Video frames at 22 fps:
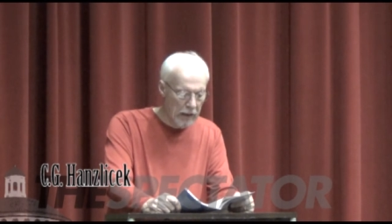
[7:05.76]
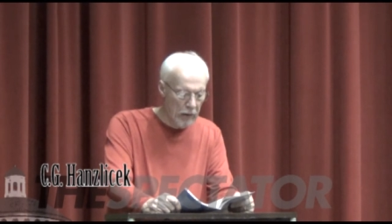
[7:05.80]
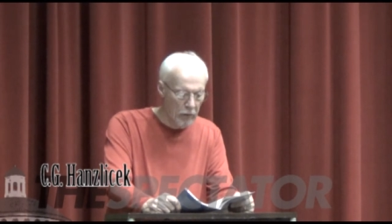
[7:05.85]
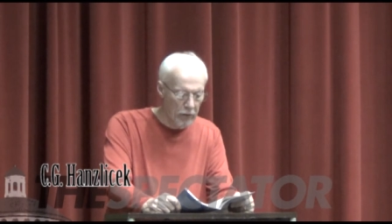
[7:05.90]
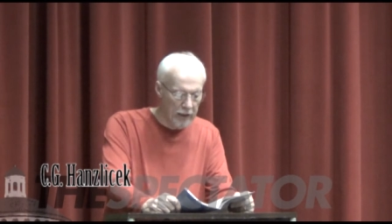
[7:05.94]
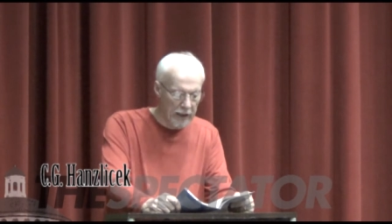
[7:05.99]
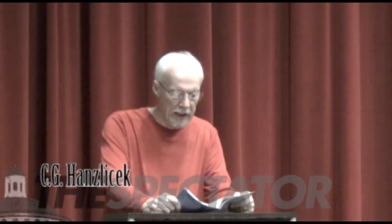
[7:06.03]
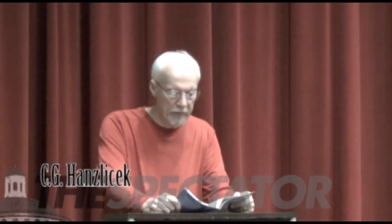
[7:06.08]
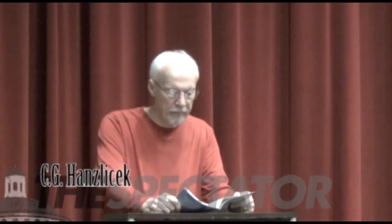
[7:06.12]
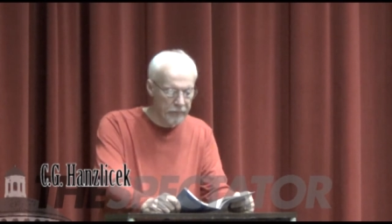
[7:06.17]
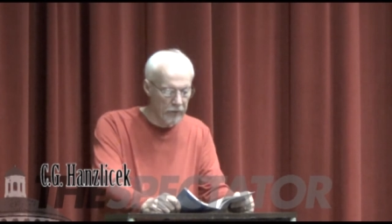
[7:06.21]

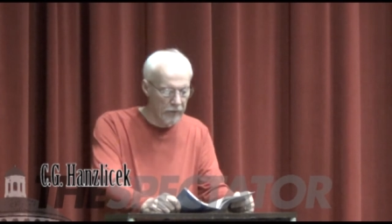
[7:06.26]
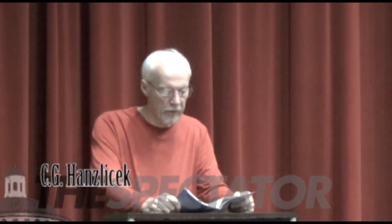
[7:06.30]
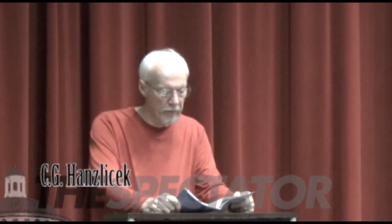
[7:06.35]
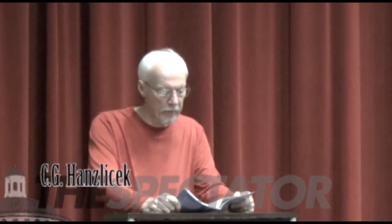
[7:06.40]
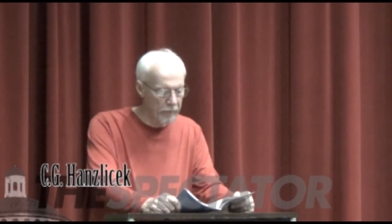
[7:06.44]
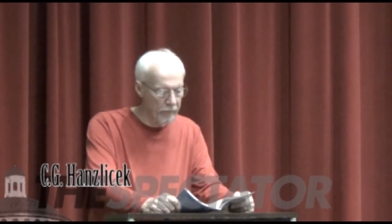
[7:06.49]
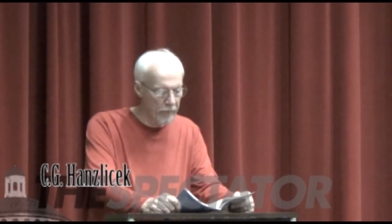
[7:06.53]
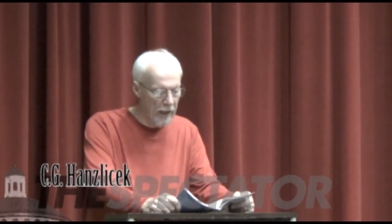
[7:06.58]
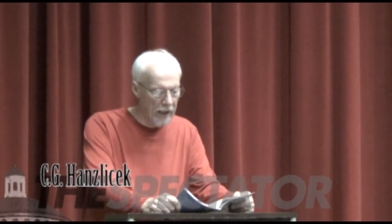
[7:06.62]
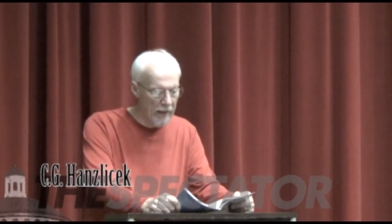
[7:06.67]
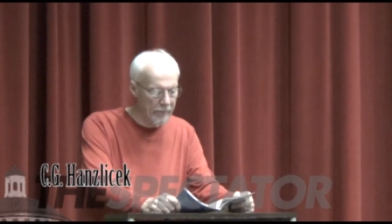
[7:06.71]
hour after the
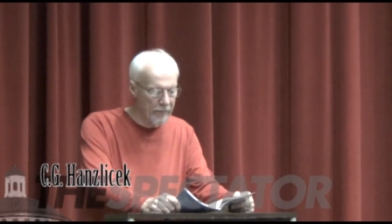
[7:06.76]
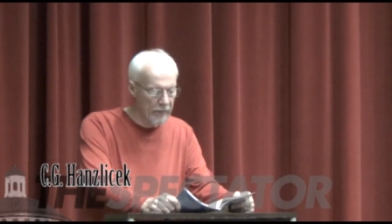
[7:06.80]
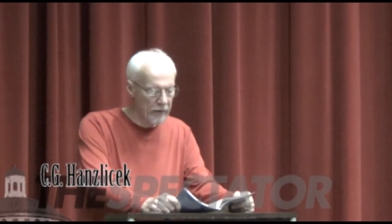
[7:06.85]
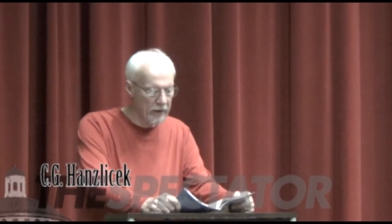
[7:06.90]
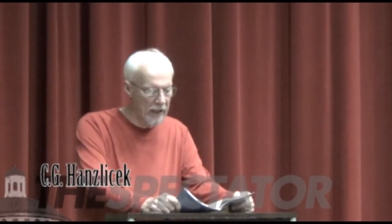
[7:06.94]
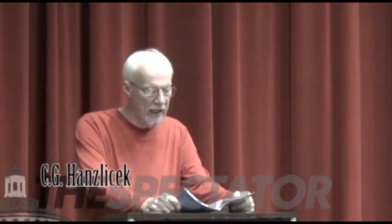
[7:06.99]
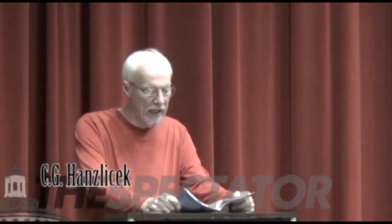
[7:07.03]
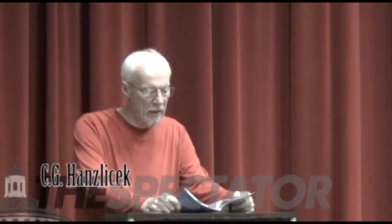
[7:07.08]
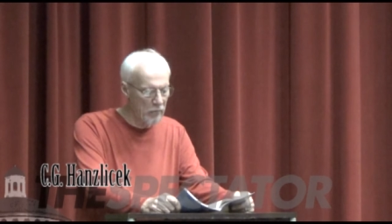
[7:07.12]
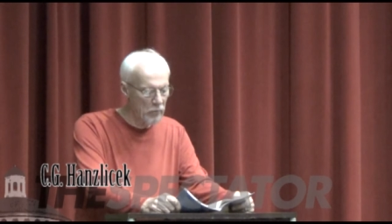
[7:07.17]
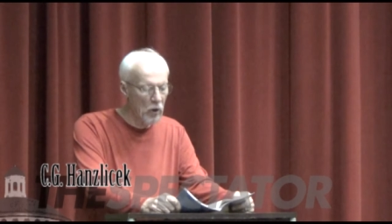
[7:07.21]
father
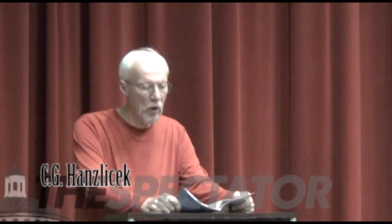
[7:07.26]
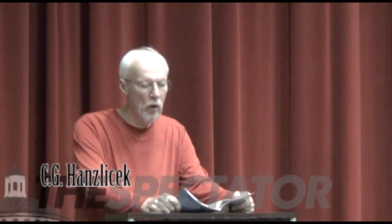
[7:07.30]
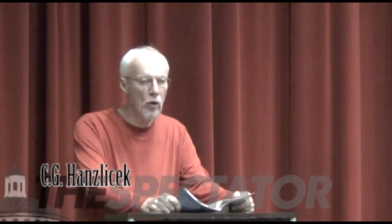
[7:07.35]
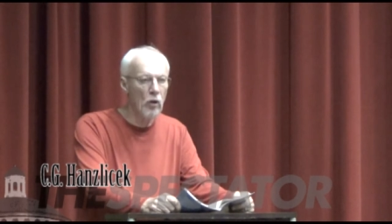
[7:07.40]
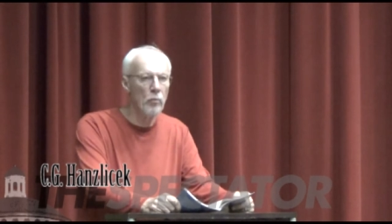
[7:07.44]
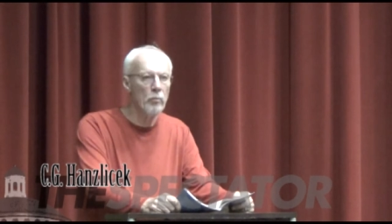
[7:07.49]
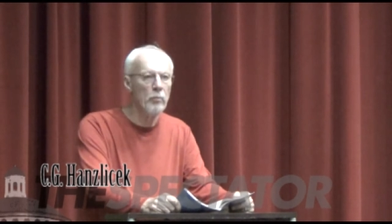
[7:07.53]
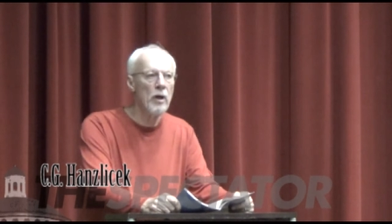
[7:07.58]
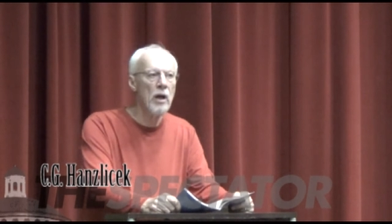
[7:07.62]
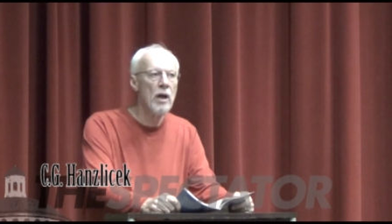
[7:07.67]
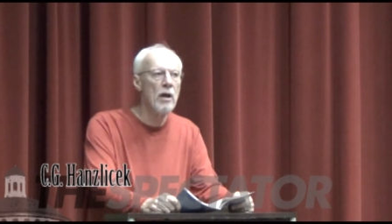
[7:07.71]
came
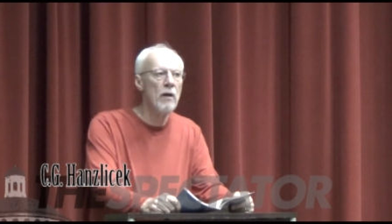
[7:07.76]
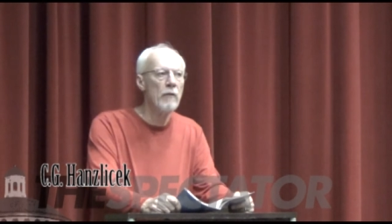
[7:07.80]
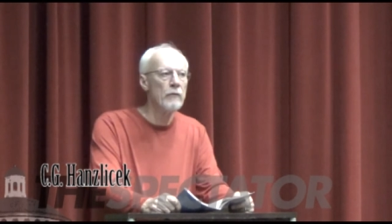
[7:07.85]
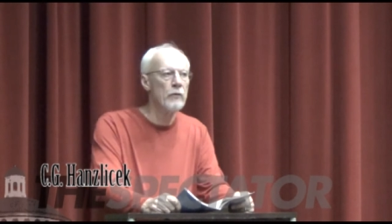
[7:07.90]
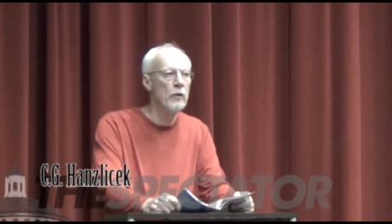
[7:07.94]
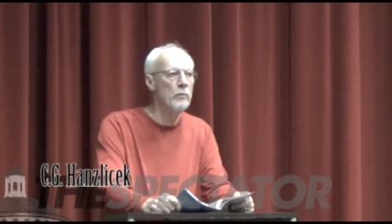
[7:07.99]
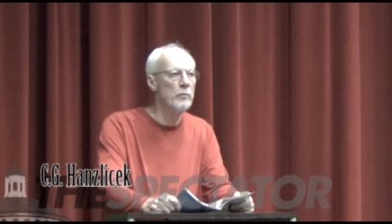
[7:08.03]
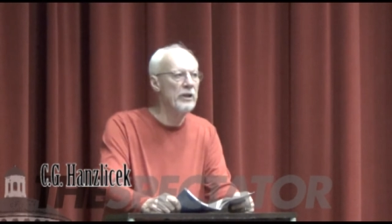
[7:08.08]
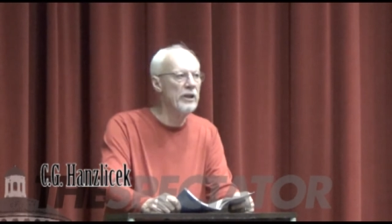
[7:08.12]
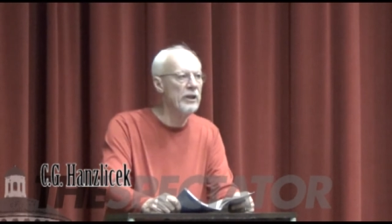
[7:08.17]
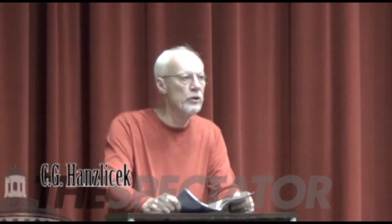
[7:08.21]
home
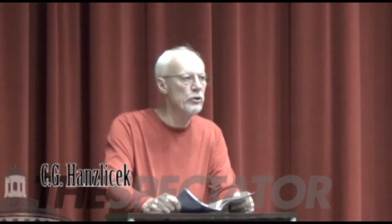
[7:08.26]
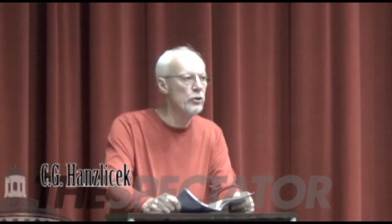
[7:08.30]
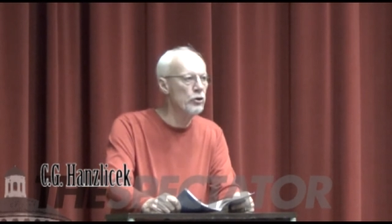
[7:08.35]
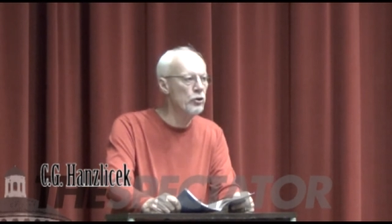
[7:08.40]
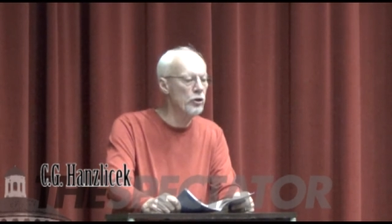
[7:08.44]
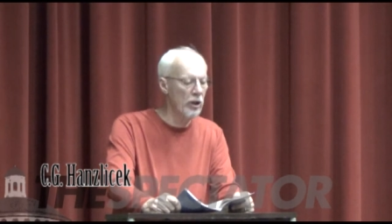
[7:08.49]
from his